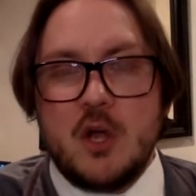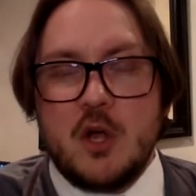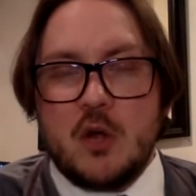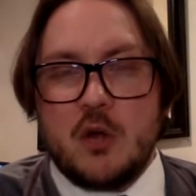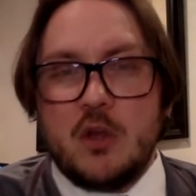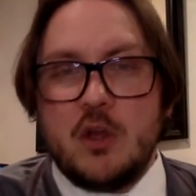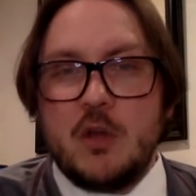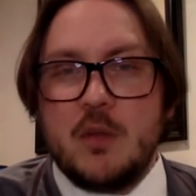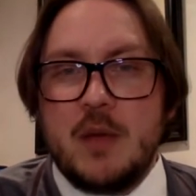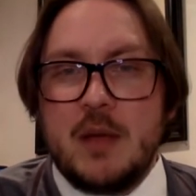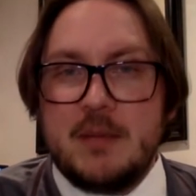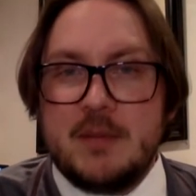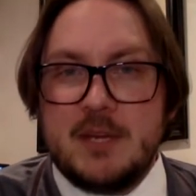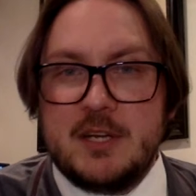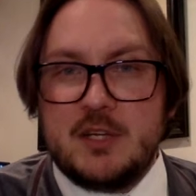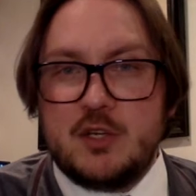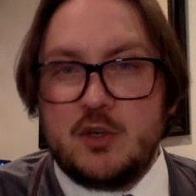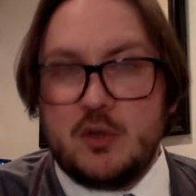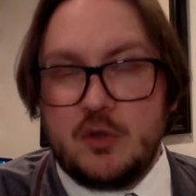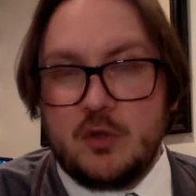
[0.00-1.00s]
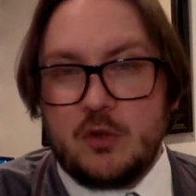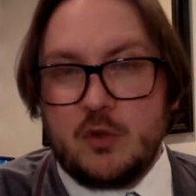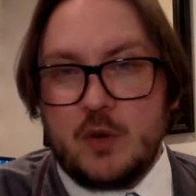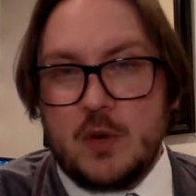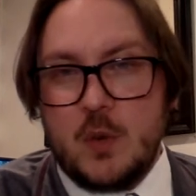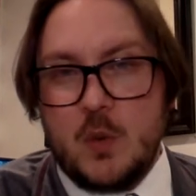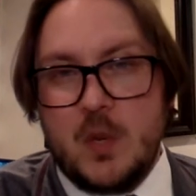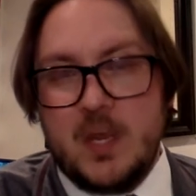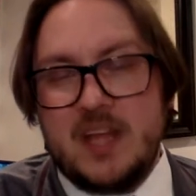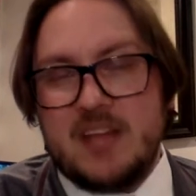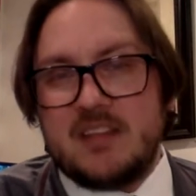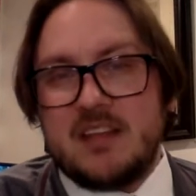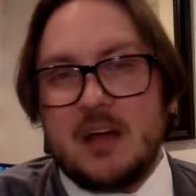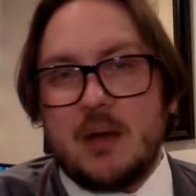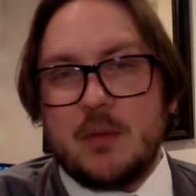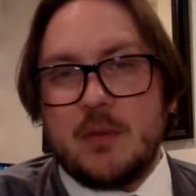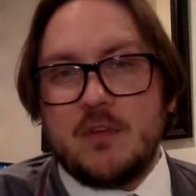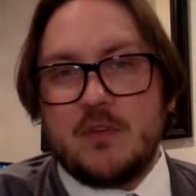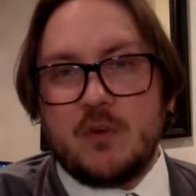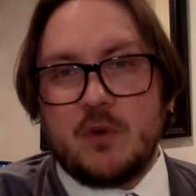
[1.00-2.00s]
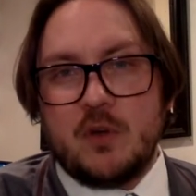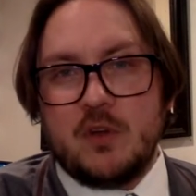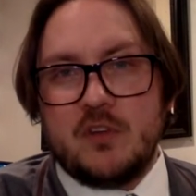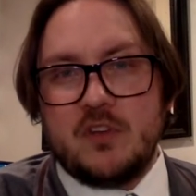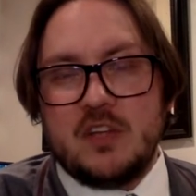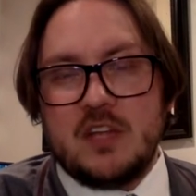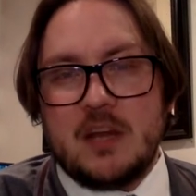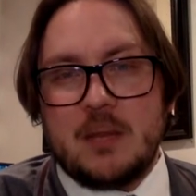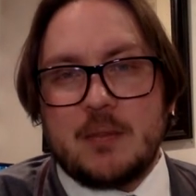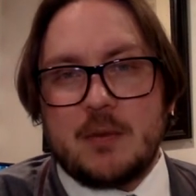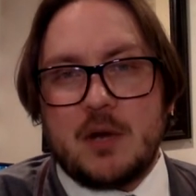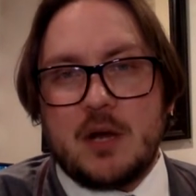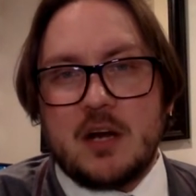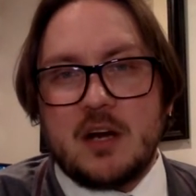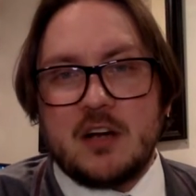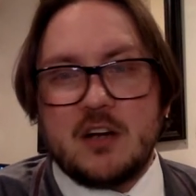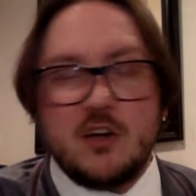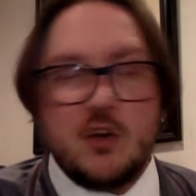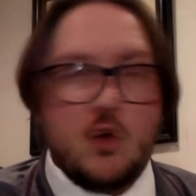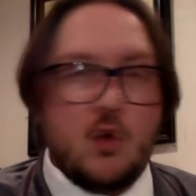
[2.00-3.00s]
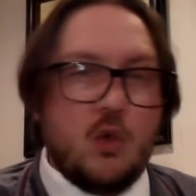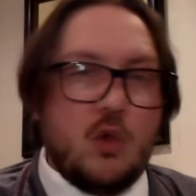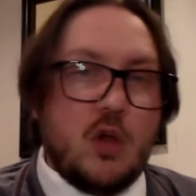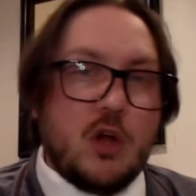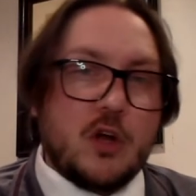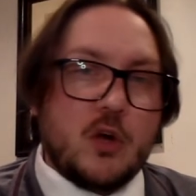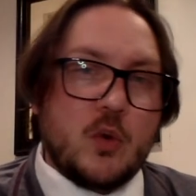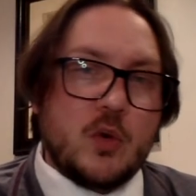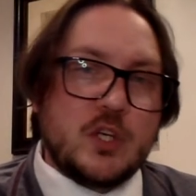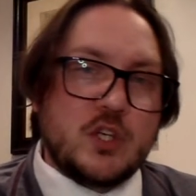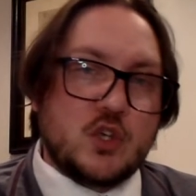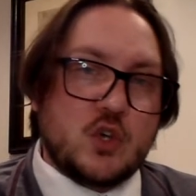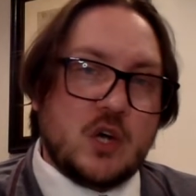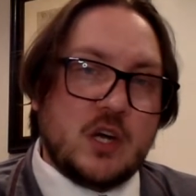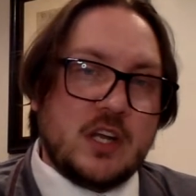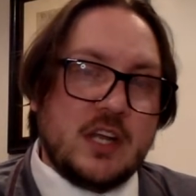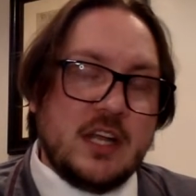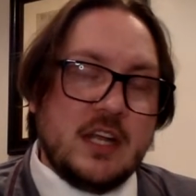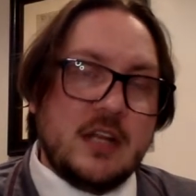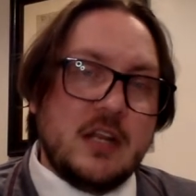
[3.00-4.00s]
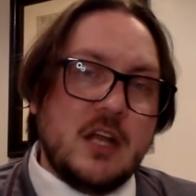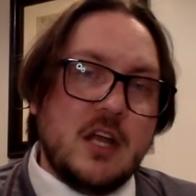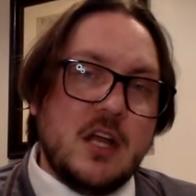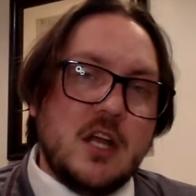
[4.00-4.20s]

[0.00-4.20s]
you might be 2 to 3 weeks out before you see that product. No longer with trucking.